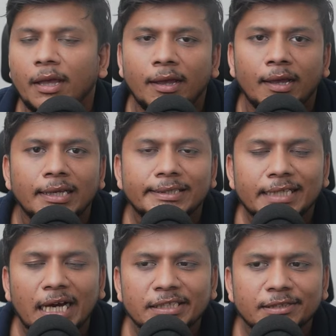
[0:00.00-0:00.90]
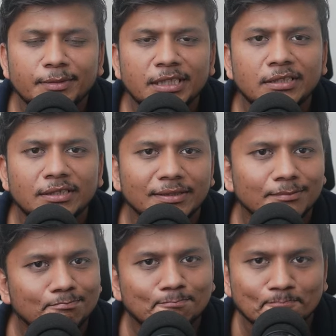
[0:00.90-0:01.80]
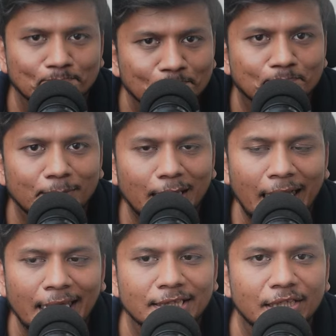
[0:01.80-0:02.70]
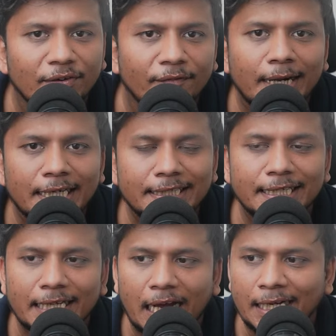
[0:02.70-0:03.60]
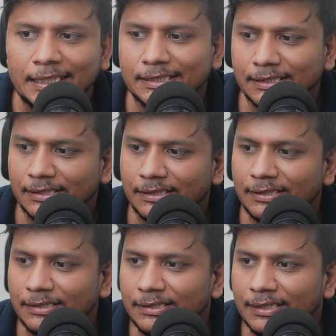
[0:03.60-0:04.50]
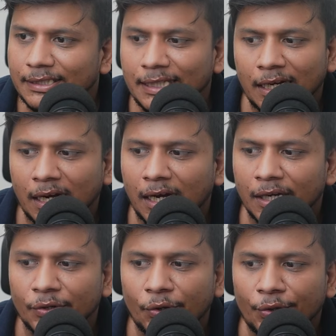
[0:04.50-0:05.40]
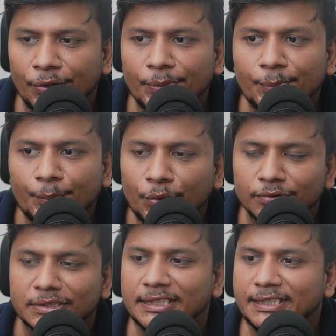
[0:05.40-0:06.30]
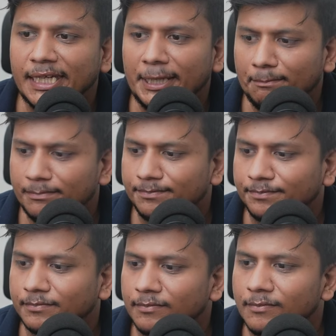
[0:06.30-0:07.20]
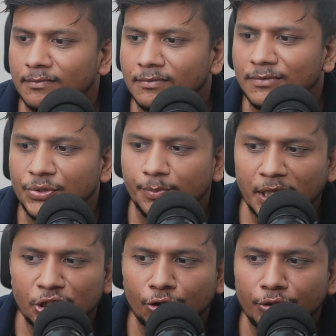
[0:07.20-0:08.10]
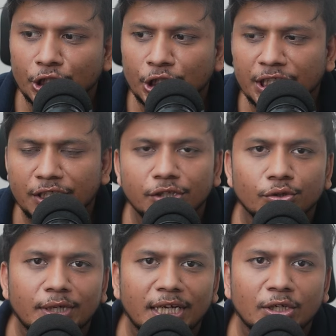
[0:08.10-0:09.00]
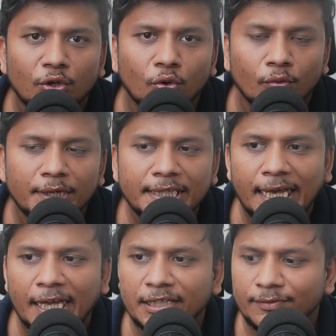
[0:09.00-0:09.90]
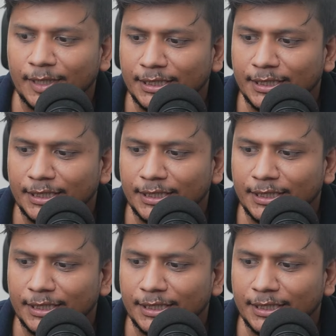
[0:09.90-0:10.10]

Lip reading: Size means length, width, and height. They are almost same. So based on your need, you can go with any one.